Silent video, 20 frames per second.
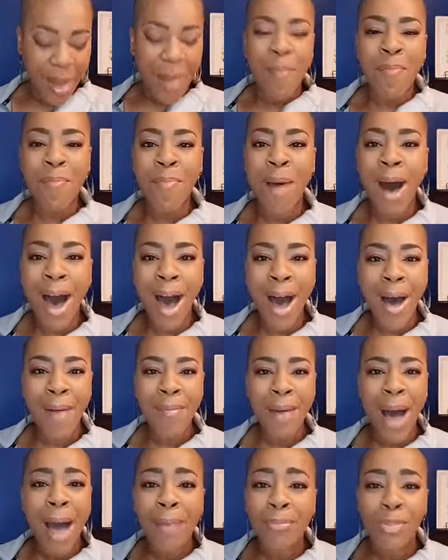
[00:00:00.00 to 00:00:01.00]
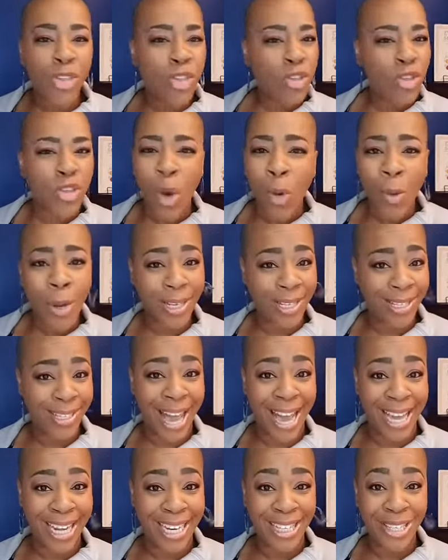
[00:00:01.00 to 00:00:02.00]
Mom, I'm so
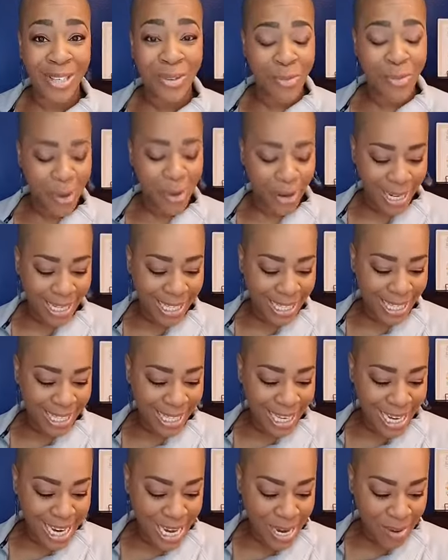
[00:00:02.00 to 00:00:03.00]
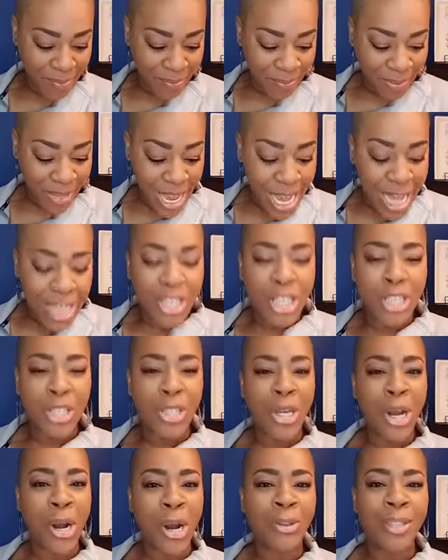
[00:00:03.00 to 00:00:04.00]
excited to work as a team, to
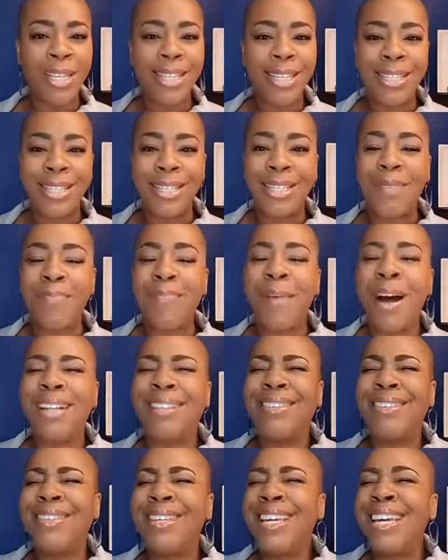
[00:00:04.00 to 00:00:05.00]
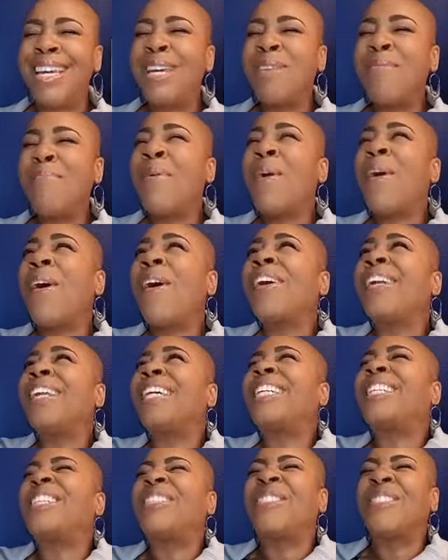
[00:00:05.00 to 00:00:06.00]
turn this into my tea
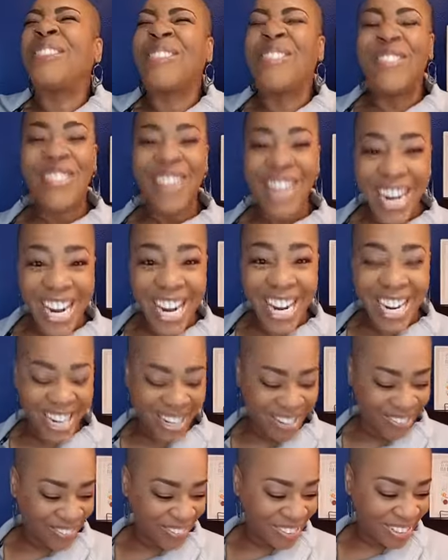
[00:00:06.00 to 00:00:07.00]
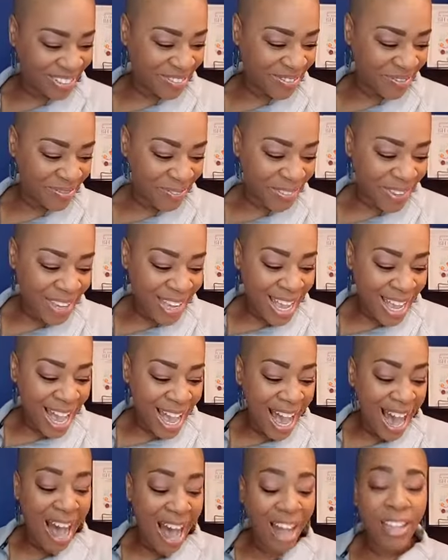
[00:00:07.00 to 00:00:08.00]
party dream.
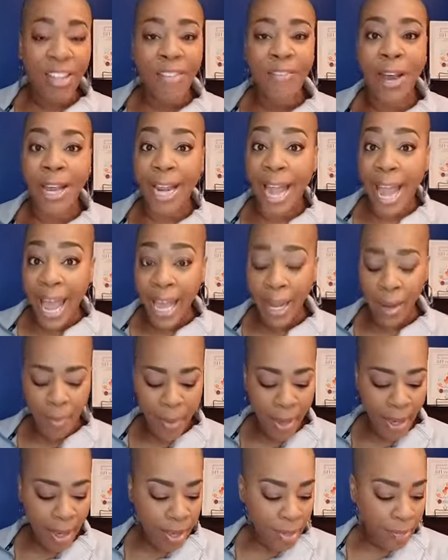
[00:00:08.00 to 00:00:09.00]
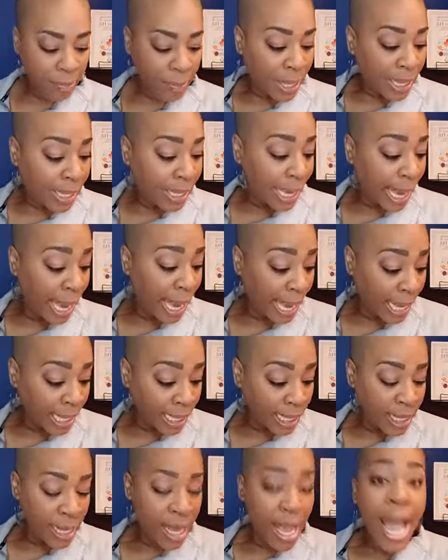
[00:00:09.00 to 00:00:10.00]
I'll invite Annabelle,
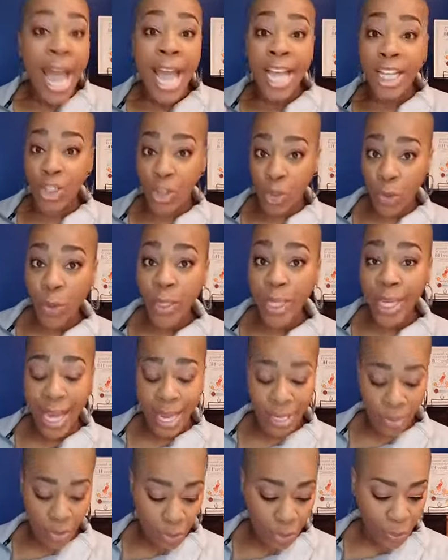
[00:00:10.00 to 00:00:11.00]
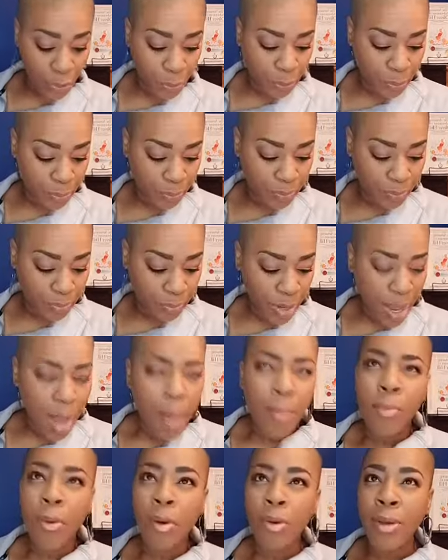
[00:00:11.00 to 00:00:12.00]
Kayla, and Juliet too.
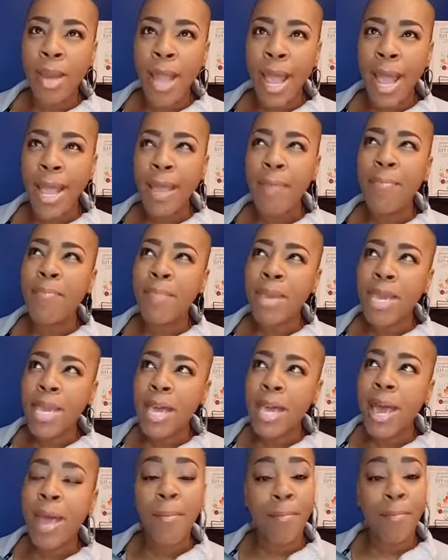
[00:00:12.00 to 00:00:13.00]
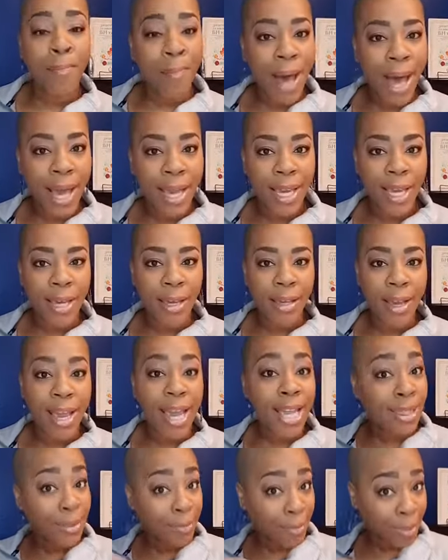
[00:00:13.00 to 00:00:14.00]
Monet, Mia, and Maya,
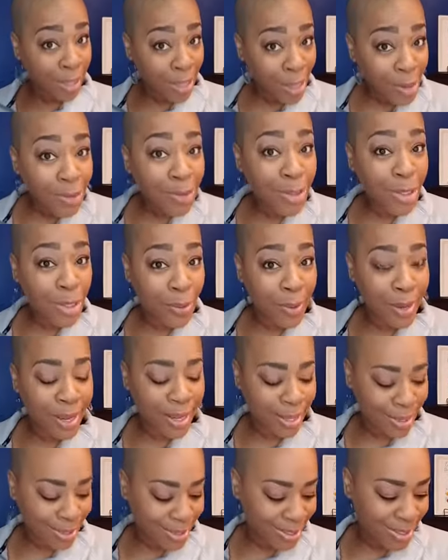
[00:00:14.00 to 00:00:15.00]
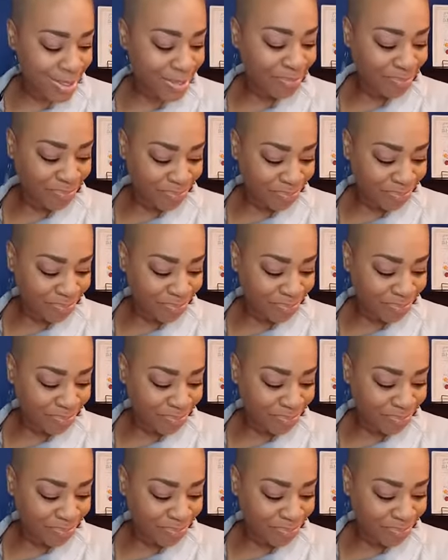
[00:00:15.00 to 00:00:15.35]
and the Malone twins.